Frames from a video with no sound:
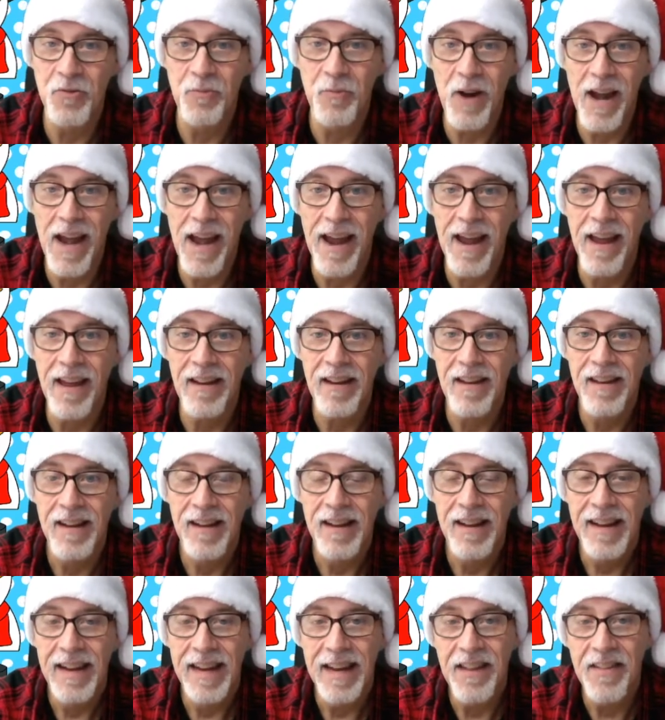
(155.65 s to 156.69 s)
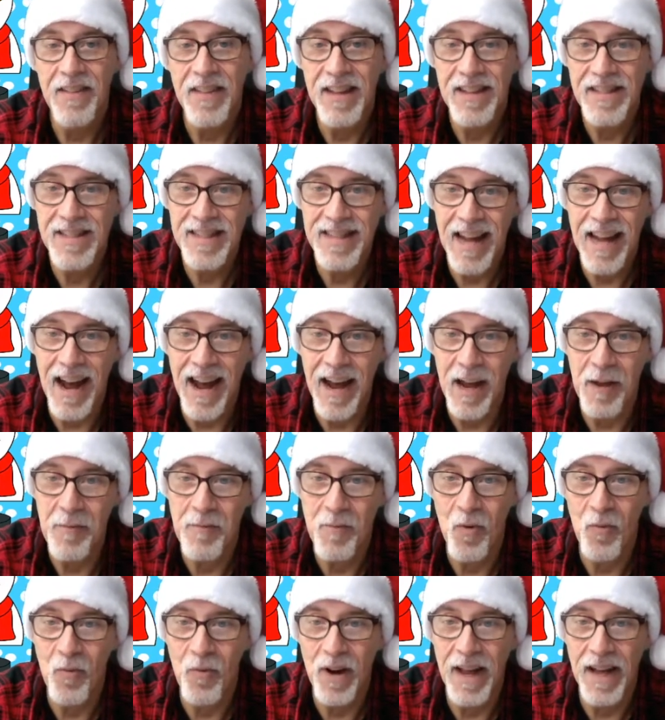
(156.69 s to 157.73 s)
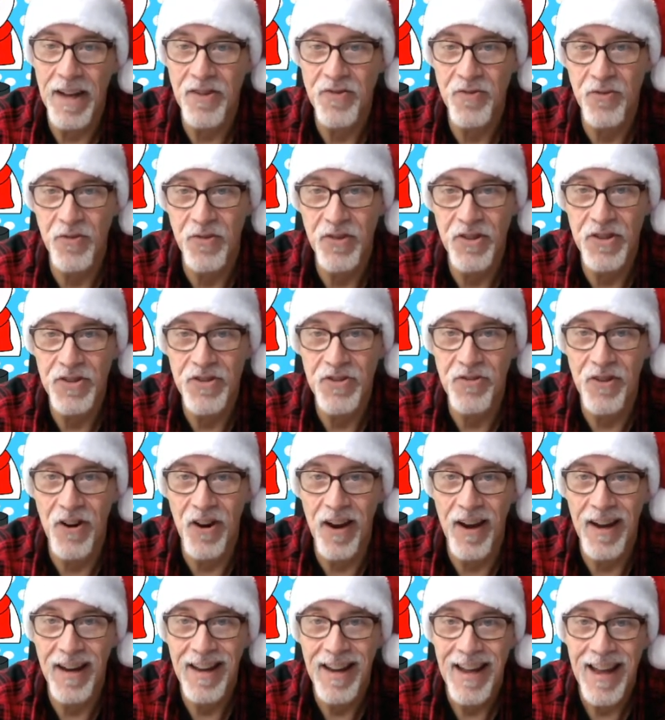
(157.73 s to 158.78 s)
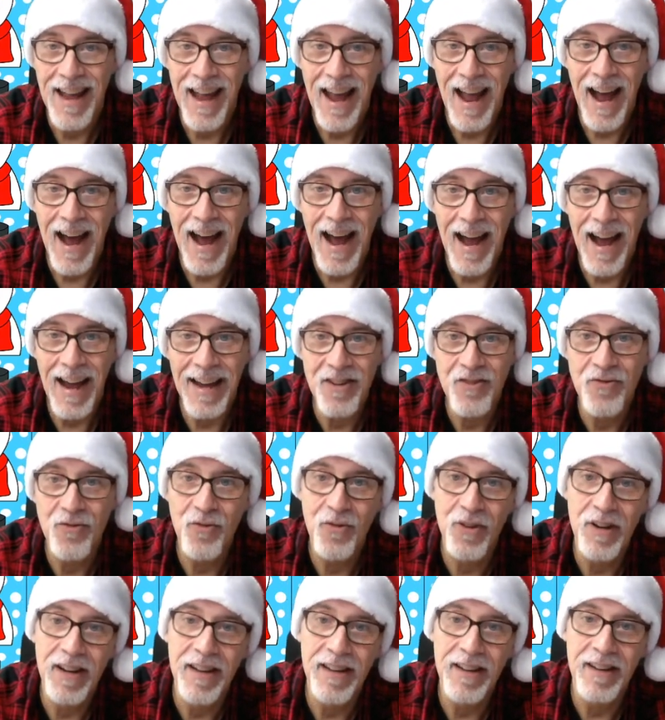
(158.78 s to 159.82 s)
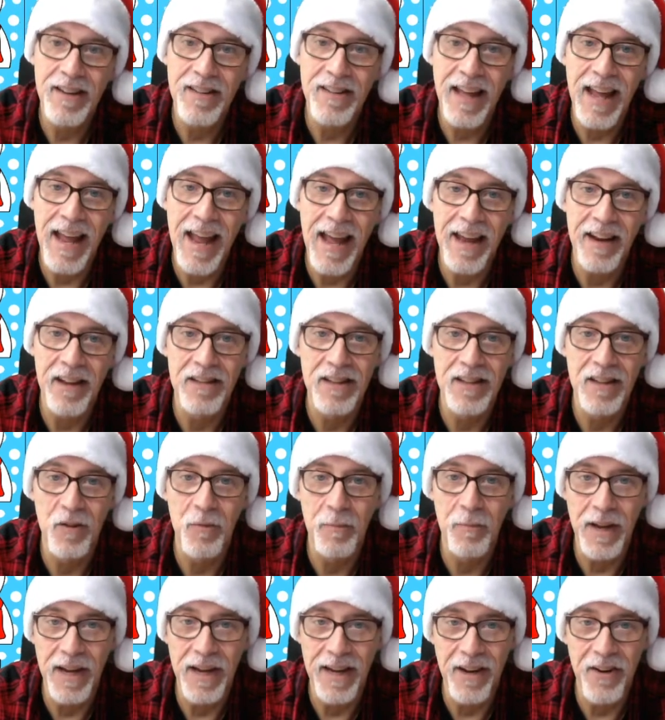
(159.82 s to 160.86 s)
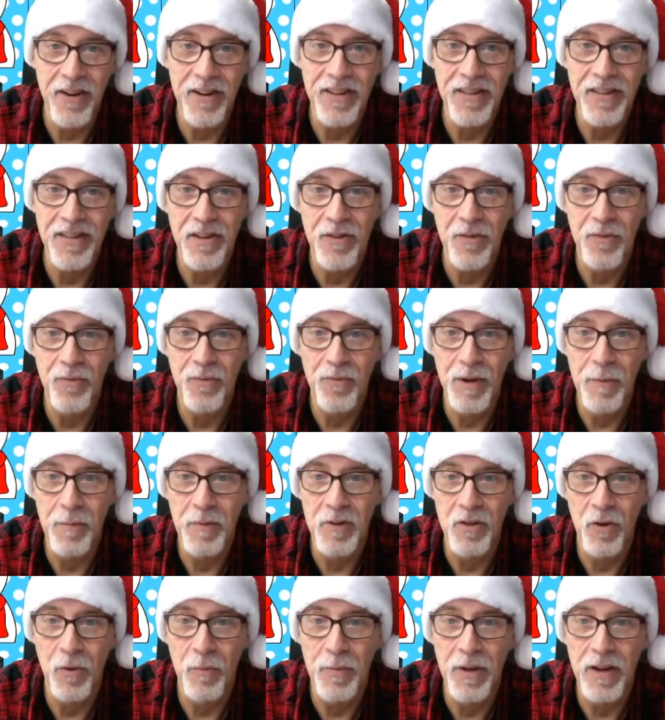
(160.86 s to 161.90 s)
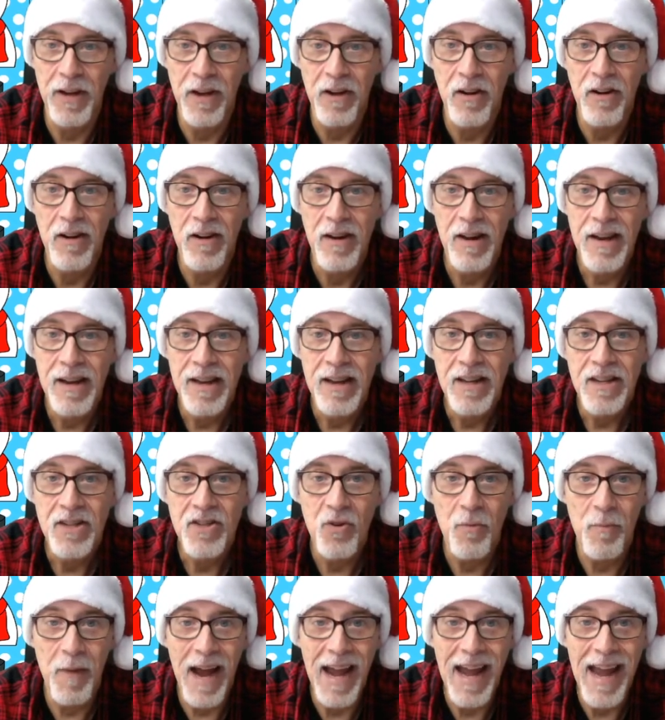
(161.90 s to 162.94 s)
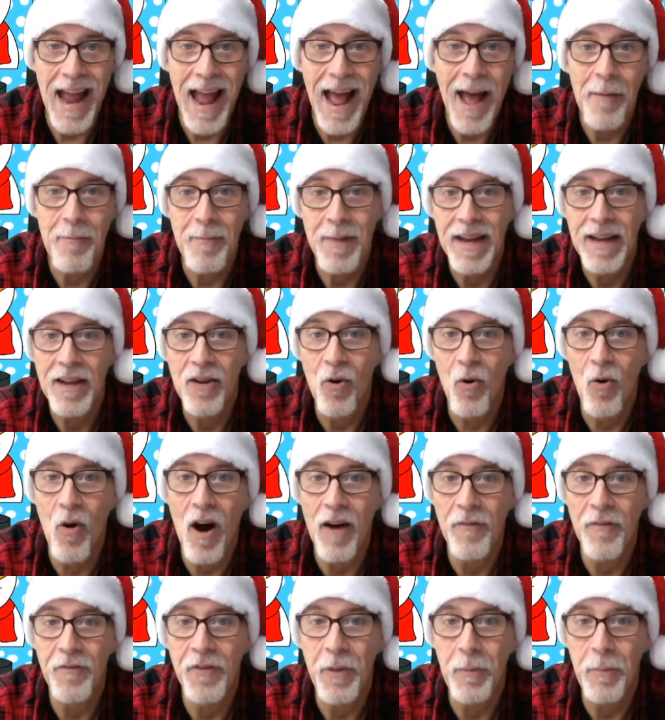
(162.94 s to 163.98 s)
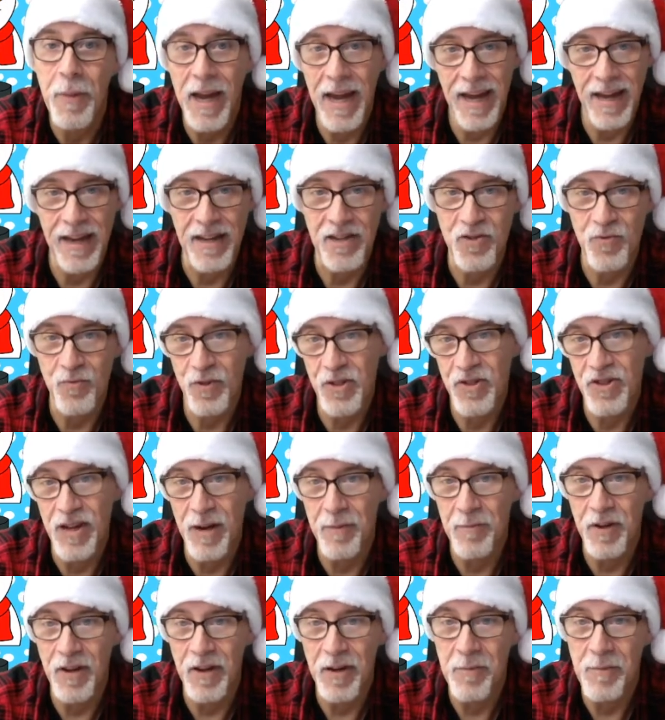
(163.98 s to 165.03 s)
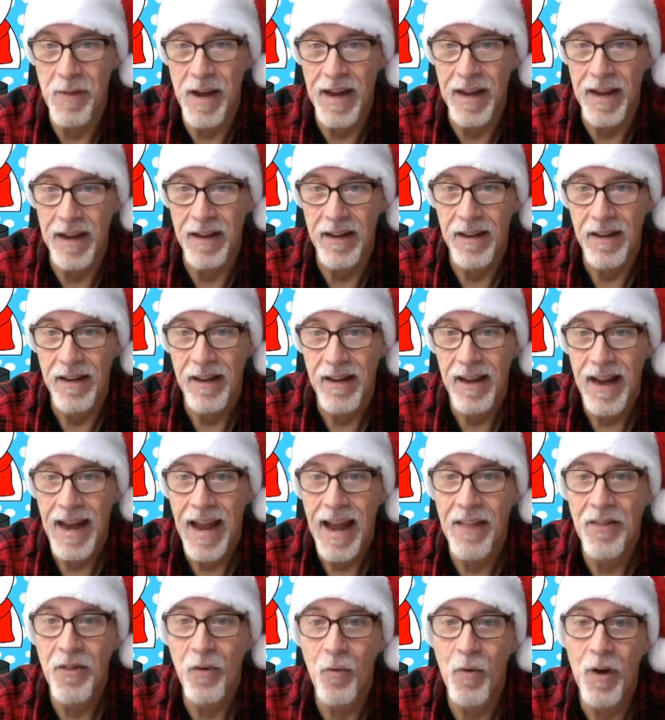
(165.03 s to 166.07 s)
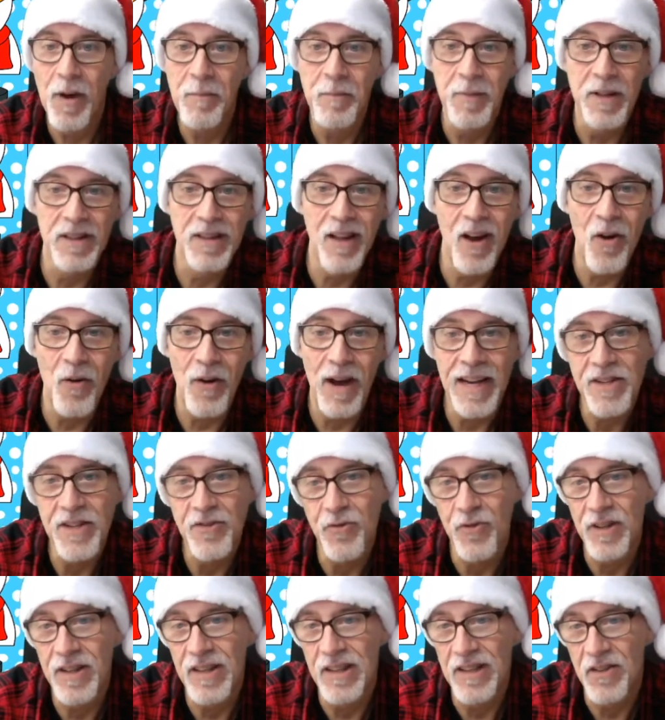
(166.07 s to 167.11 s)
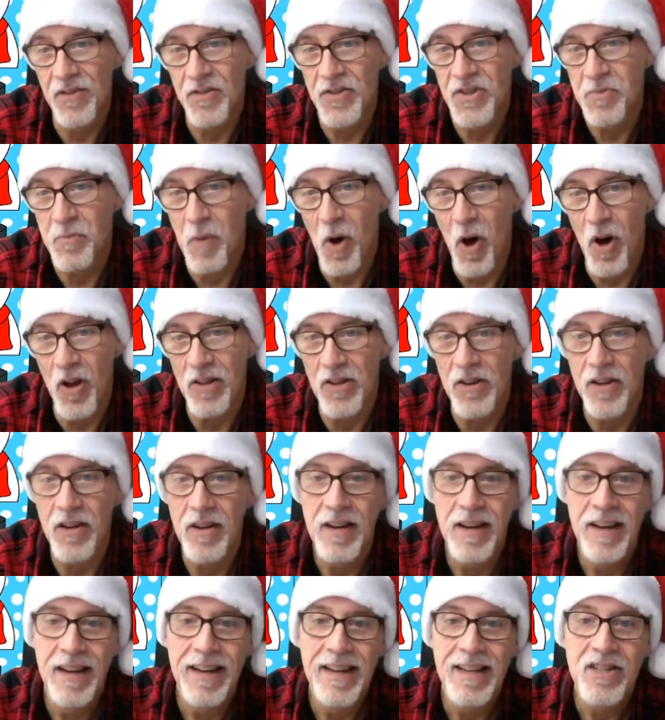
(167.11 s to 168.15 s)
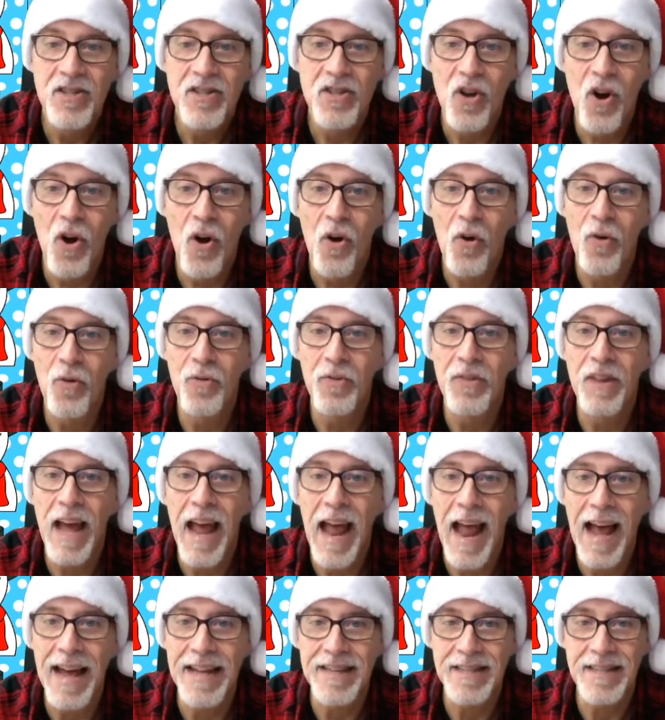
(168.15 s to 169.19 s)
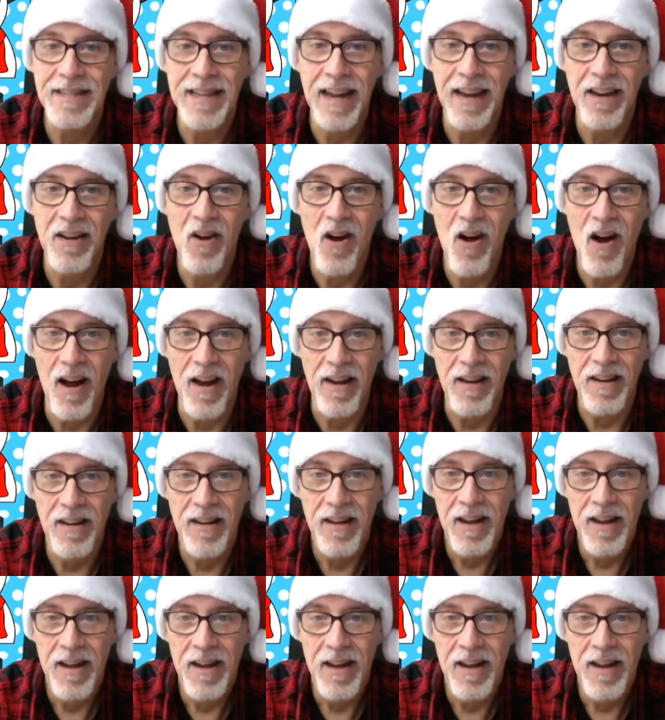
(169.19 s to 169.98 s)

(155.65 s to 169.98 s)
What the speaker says: Brandt, in this time when I drew this drawing, I drew it the head a little bigger and the rim a little bigger. So my hat may go off the page, which I'm going to make. And the one below, I drew it a little smaller, so the hat stayed on.